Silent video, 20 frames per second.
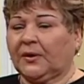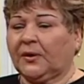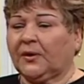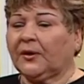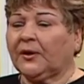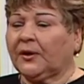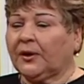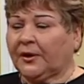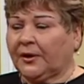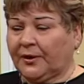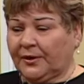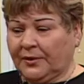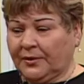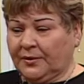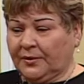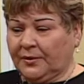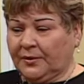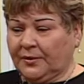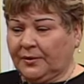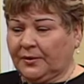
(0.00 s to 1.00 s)

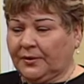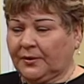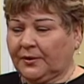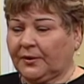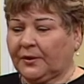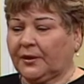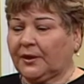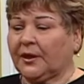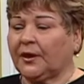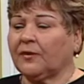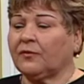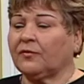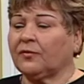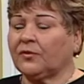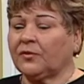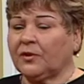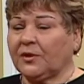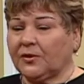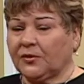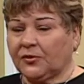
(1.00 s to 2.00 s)
learn
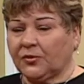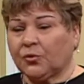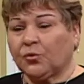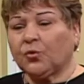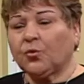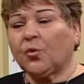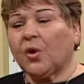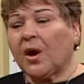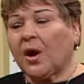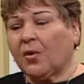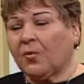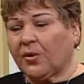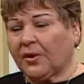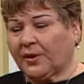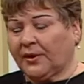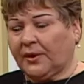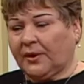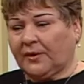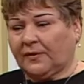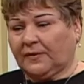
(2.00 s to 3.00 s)
and teach to our
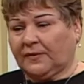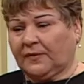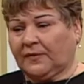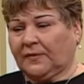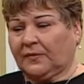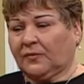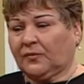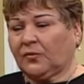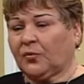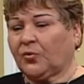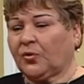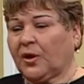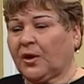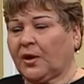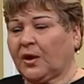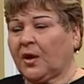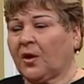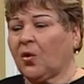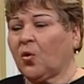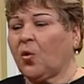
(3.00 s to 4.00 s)
kids so they
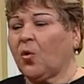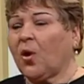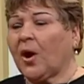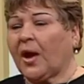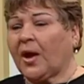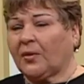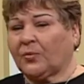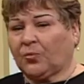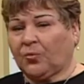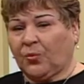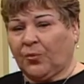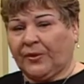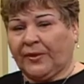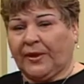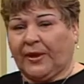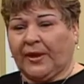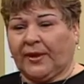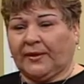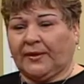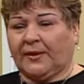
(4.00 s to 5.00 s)
can go on with
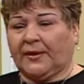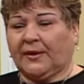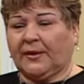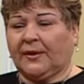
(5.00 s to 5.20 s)
that.